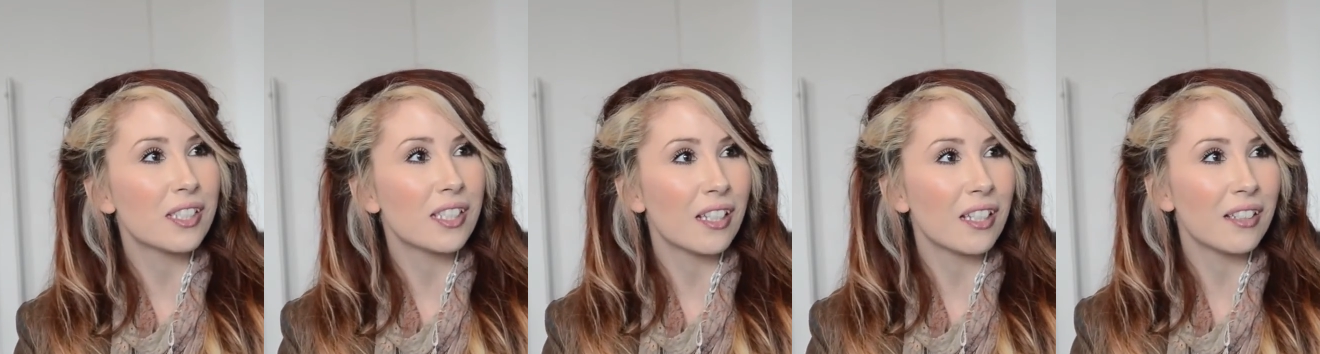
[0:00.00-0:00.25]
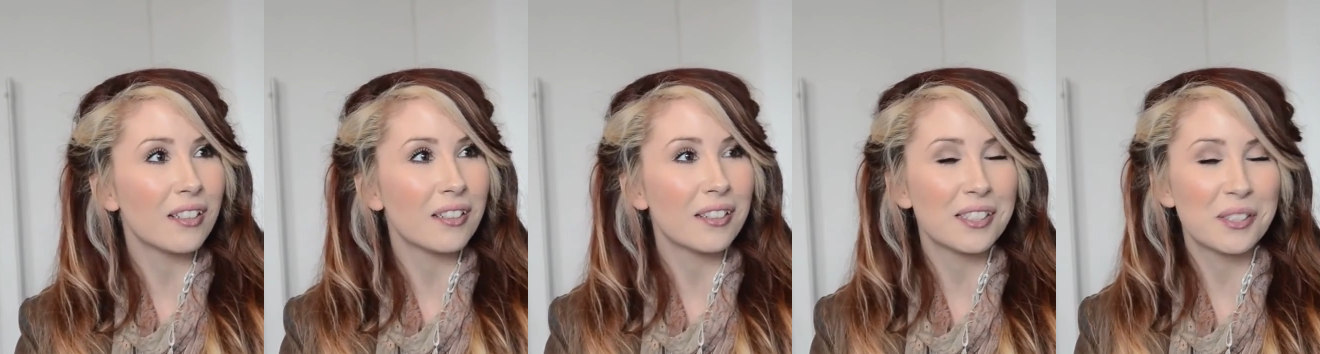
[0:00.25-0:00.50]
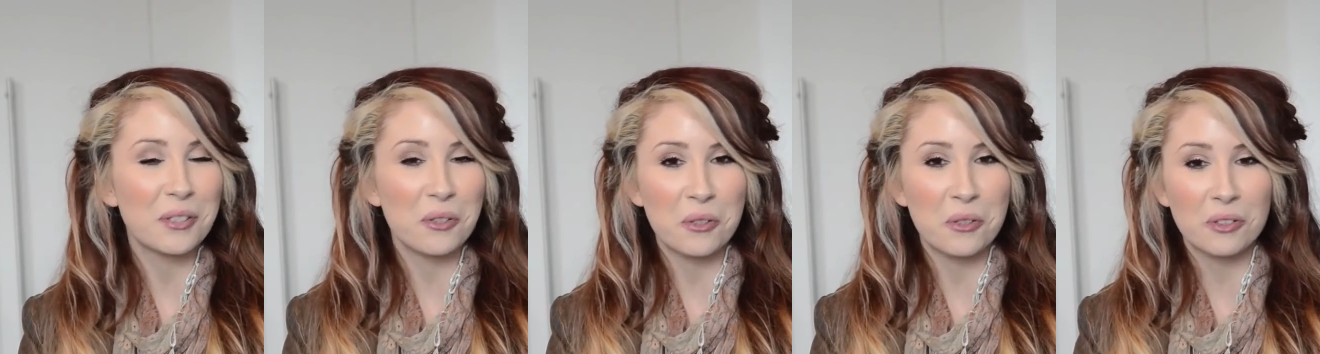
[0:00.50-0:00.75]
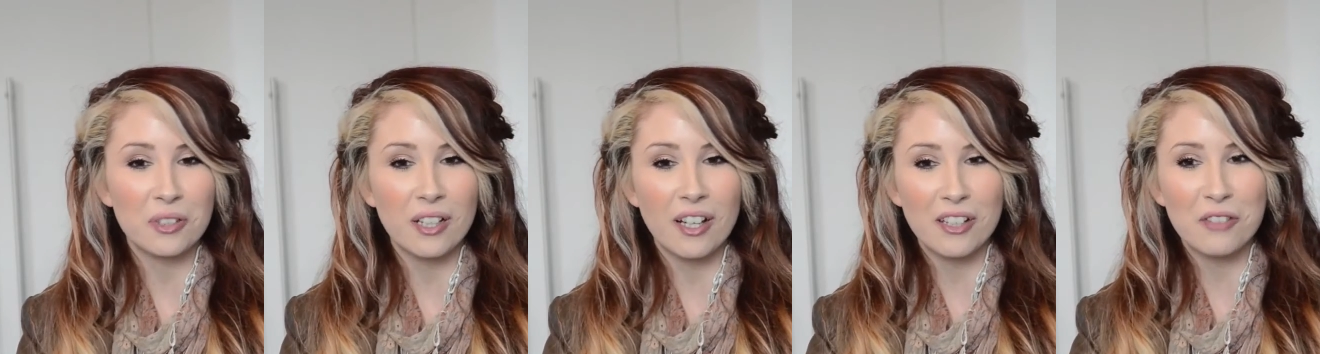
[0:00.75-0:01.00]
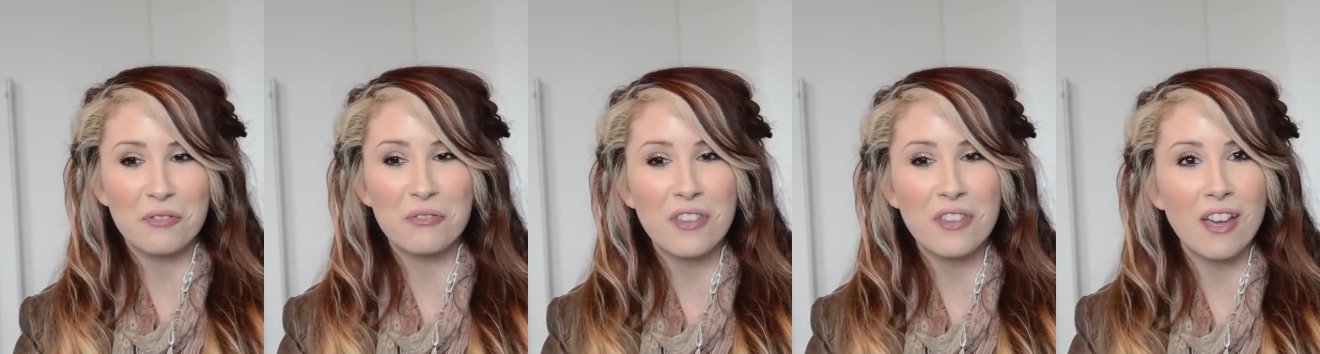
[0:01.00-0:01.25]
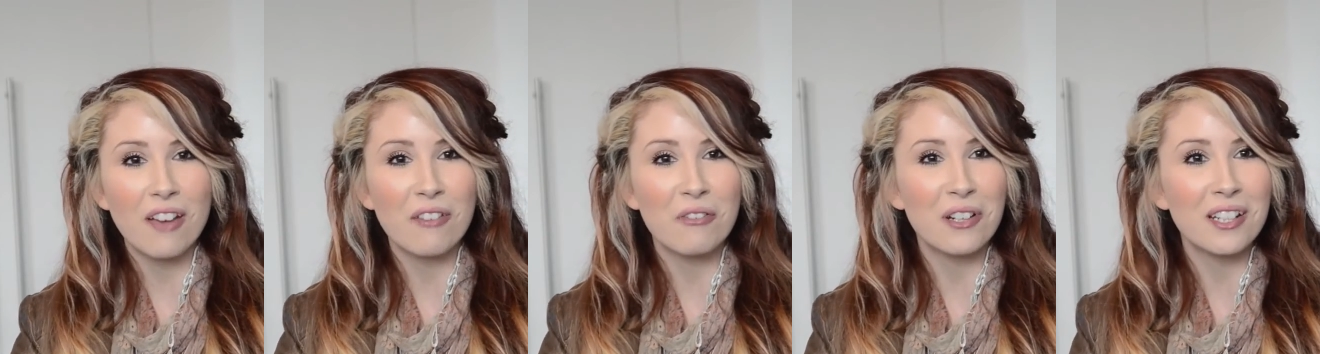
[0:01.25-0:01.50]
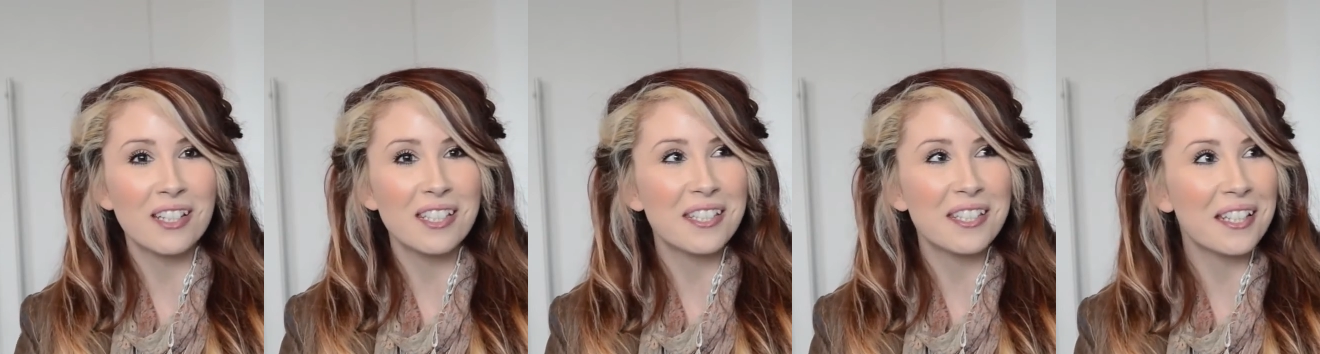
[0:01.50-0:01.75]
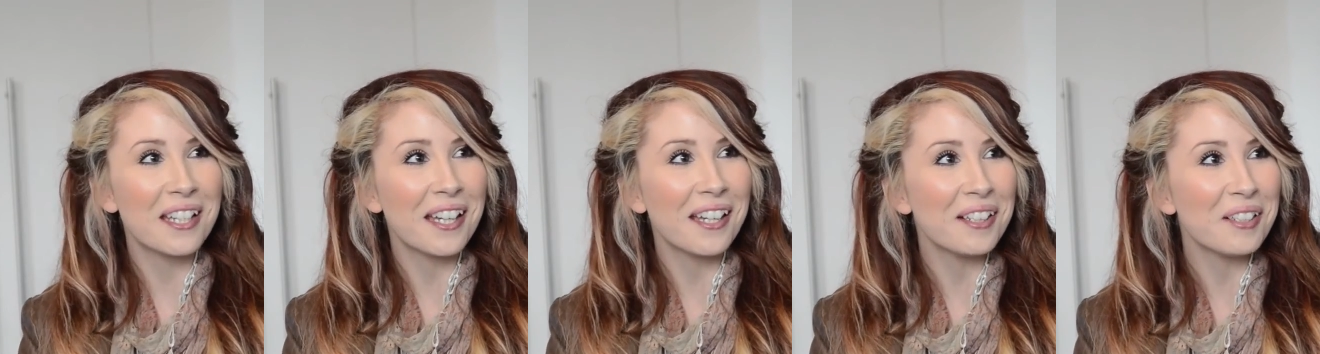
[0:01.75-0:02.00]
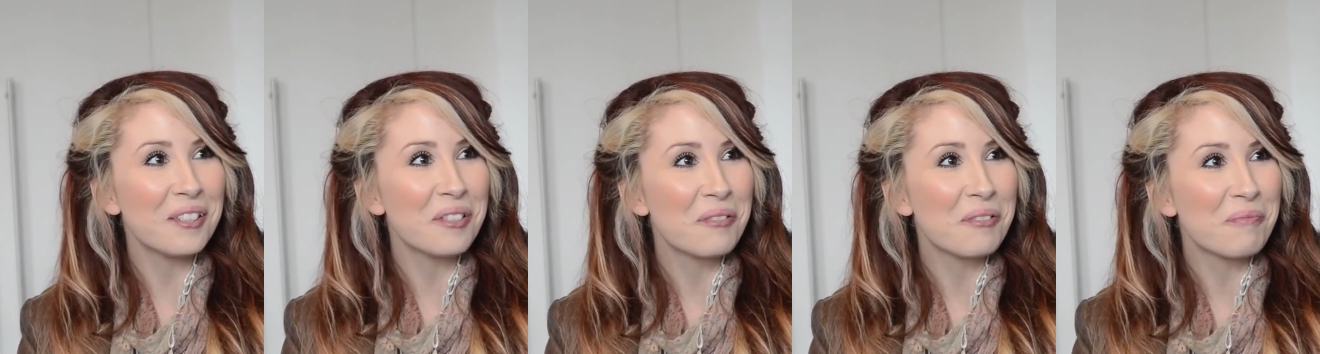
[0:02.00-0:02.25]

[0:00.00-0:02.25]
So okay. It's all kind of there, ready to go.